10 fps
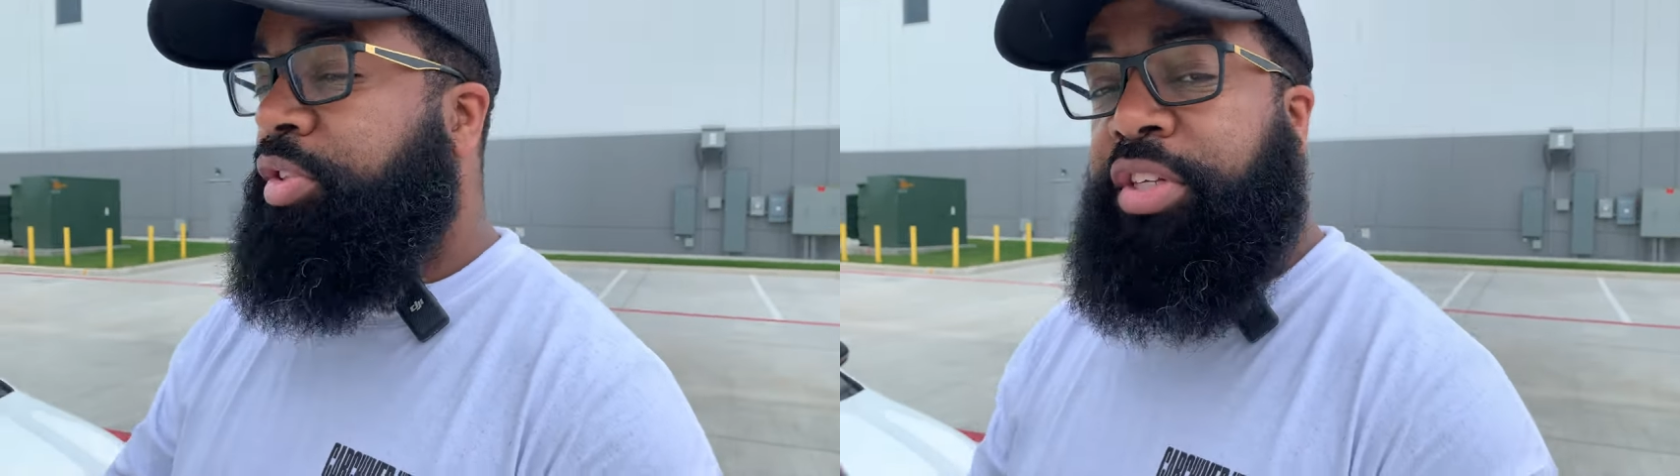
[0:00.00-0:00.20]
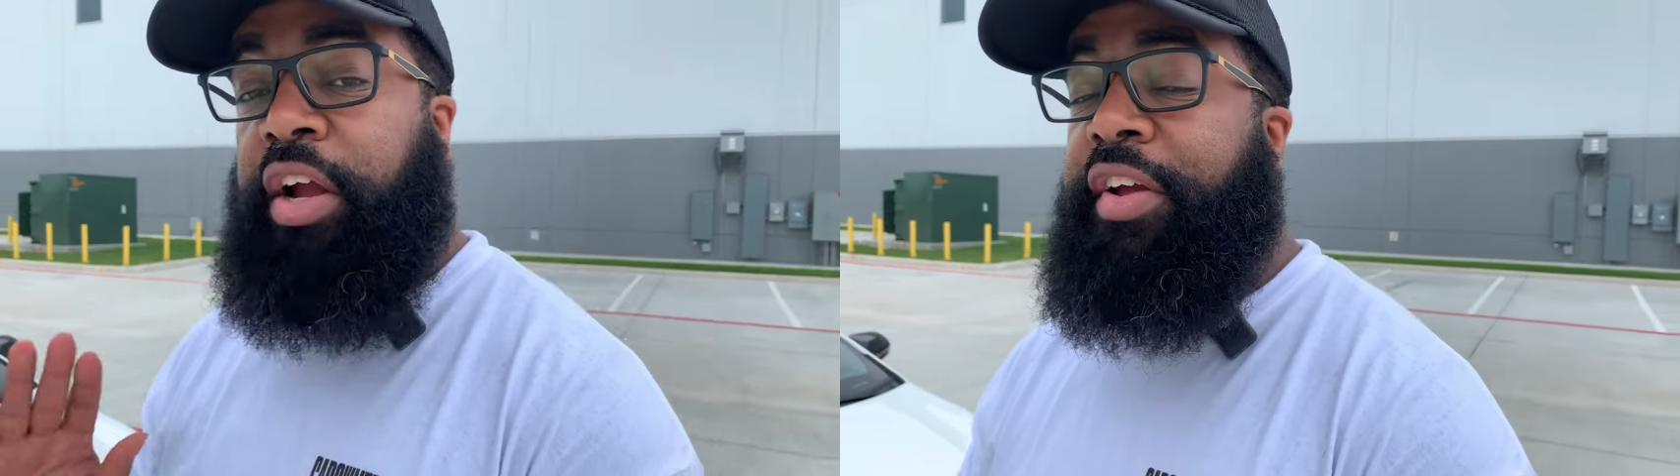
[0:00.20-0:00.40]

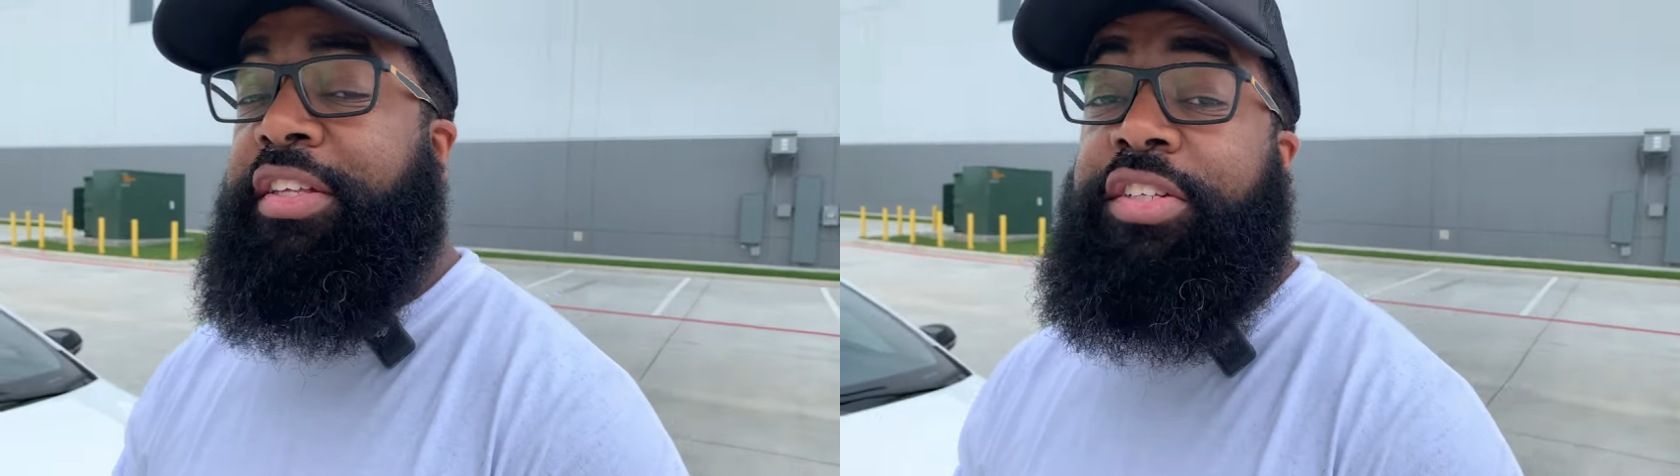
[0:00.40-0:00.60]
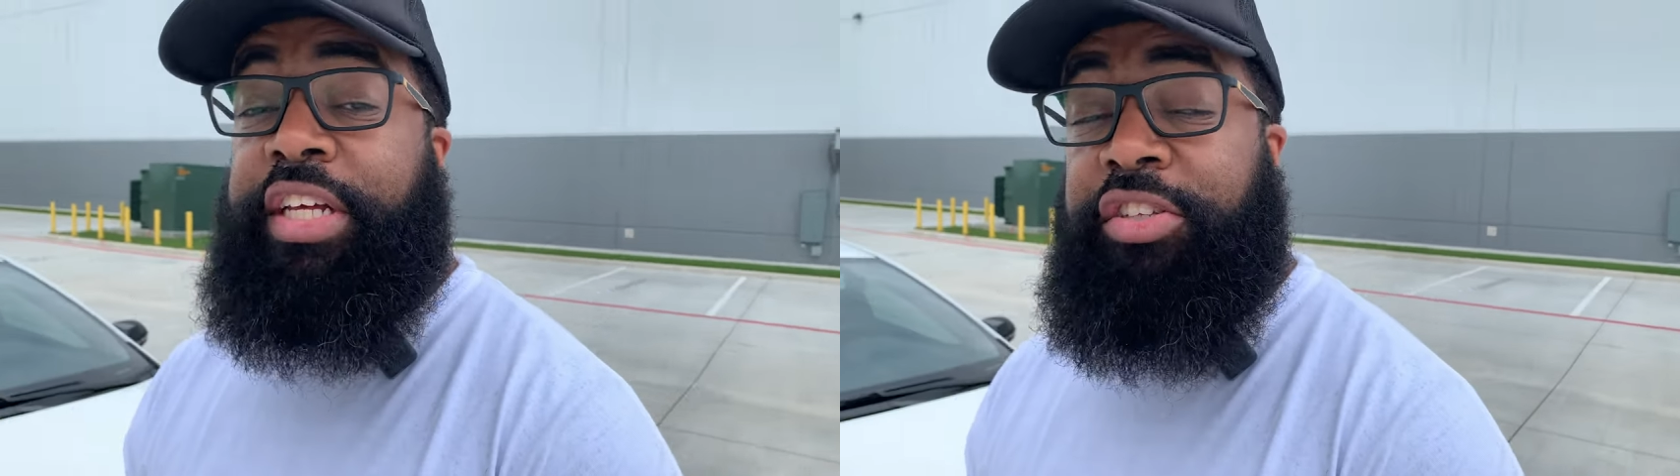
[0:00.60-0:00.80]

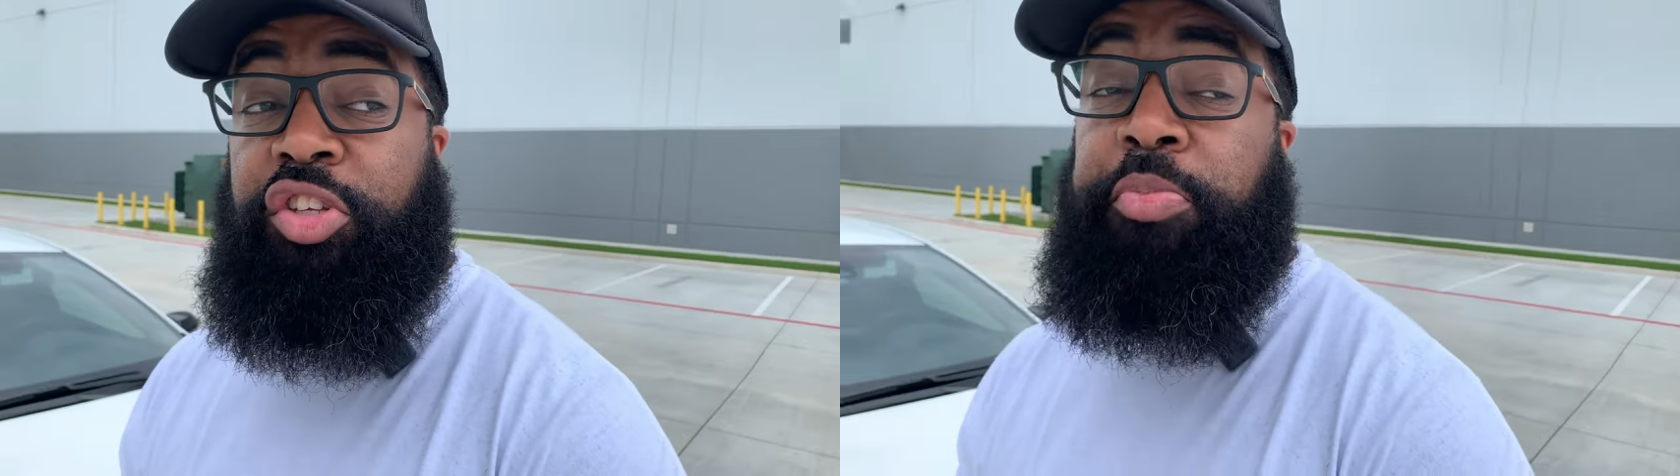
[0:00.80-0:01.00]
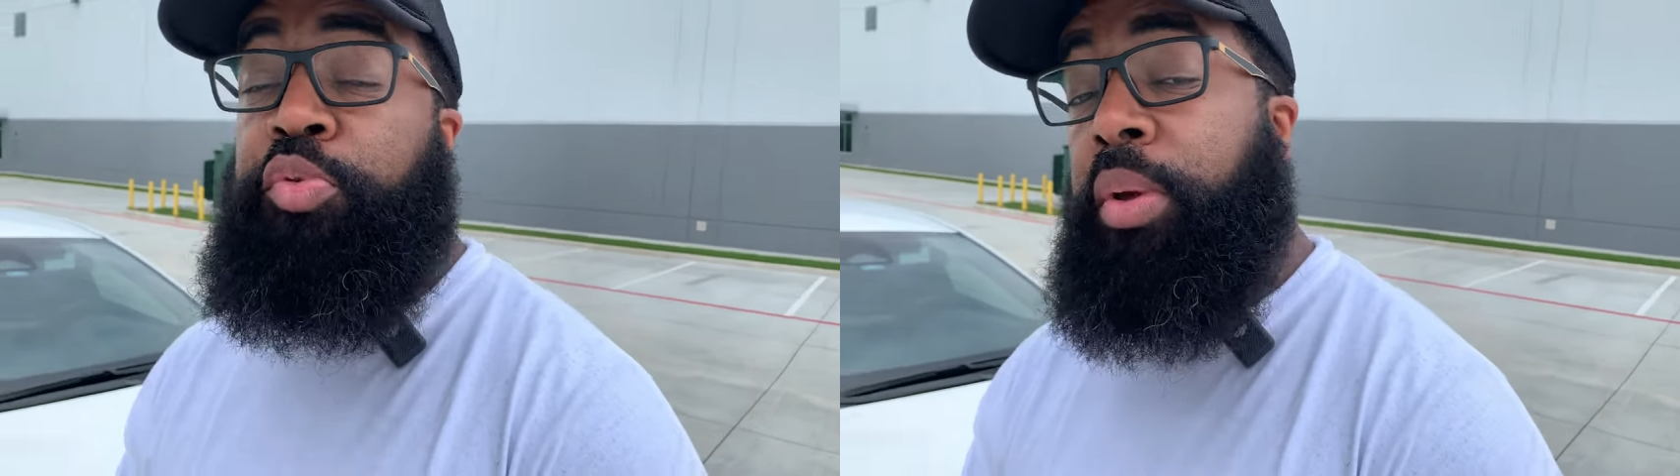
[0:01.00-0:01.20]
serious
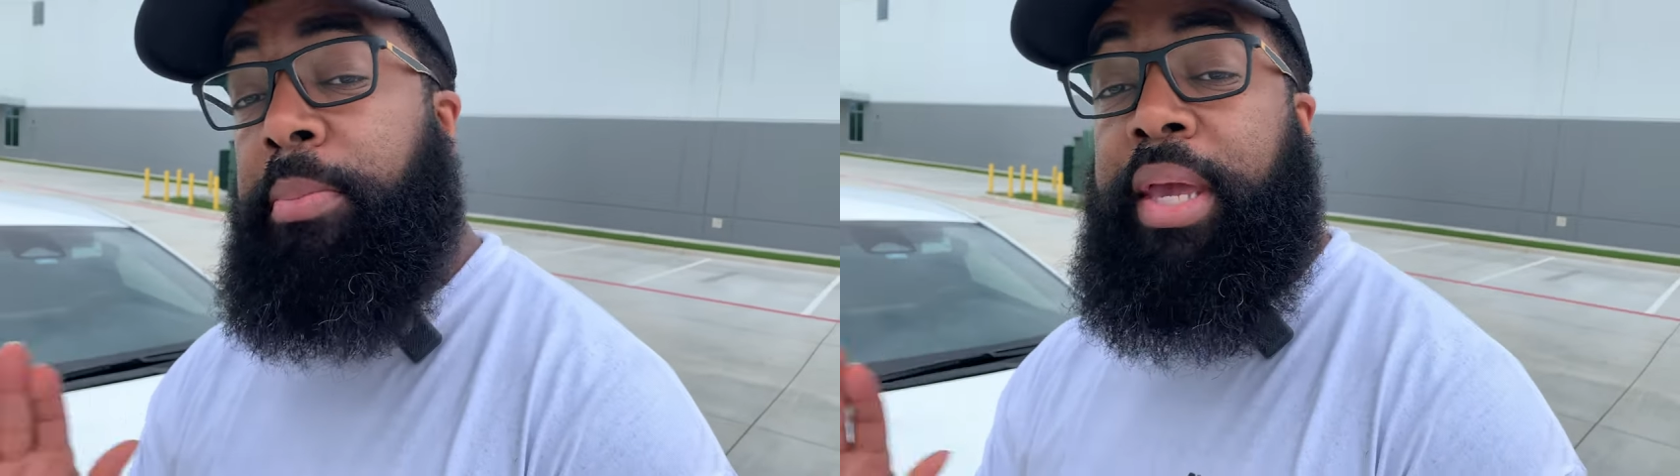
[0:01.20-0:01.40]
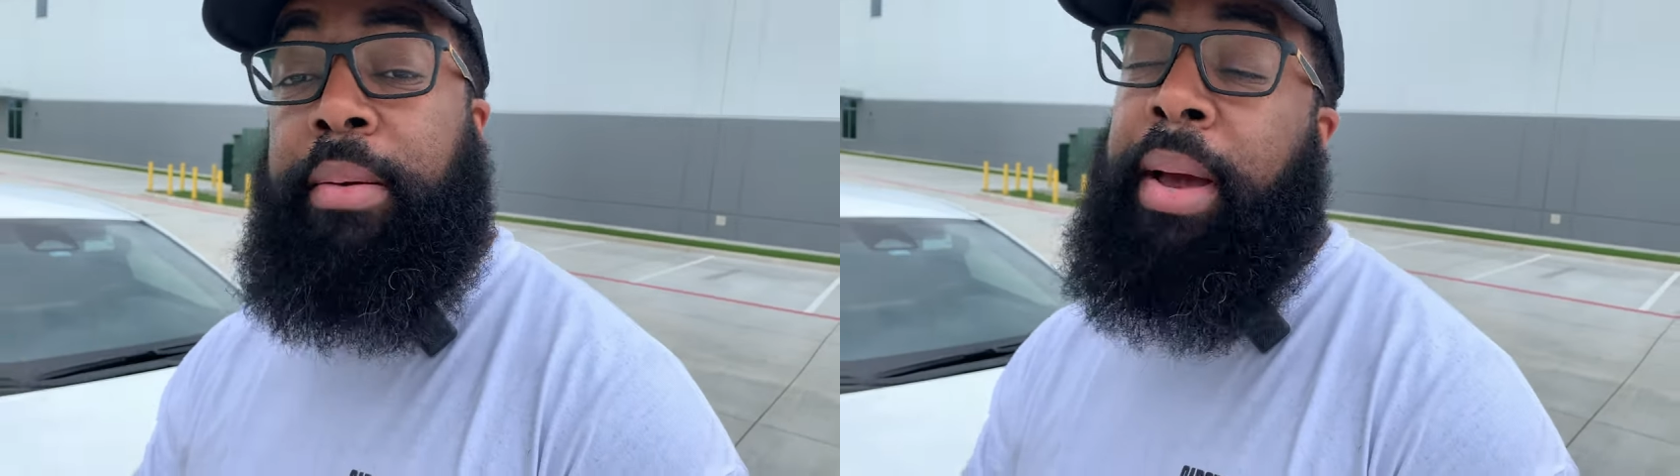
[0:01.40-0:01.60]
distance
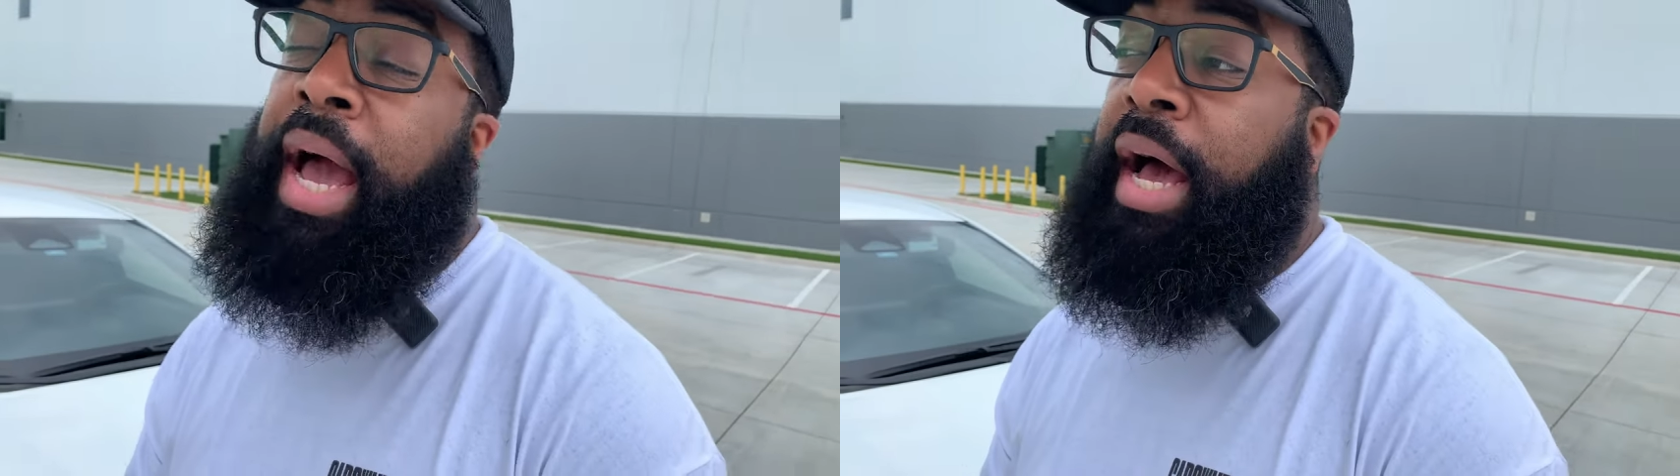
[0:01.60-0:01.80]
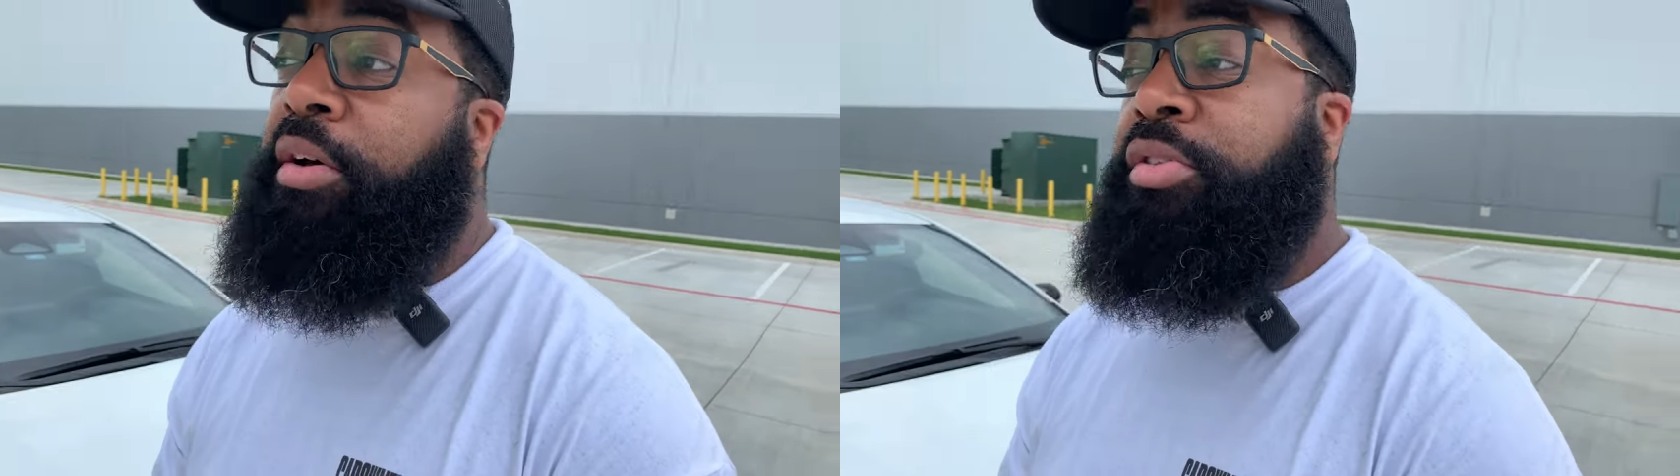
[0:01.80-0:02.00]
between me and my
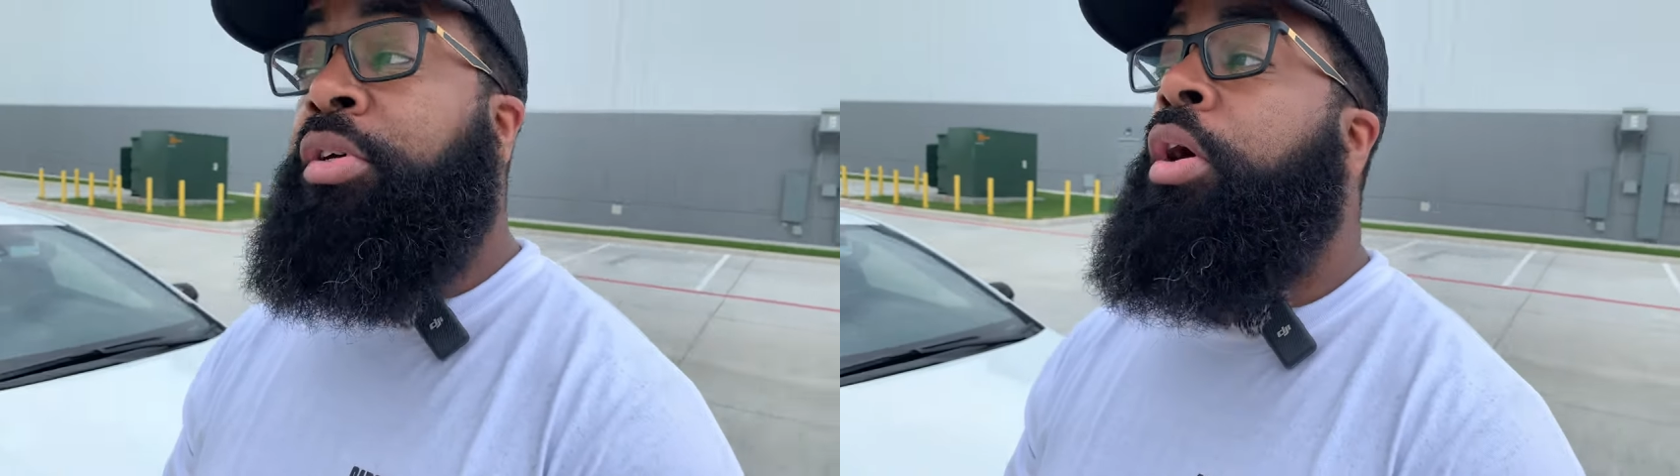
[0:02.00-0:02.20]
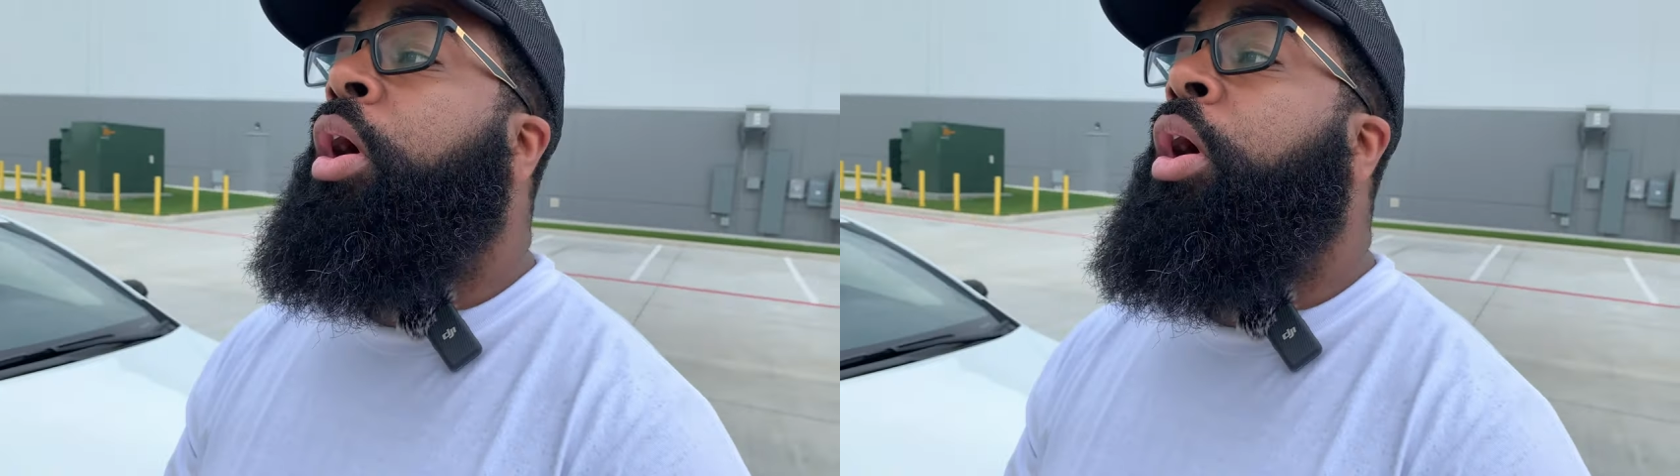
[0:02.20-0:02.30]
house,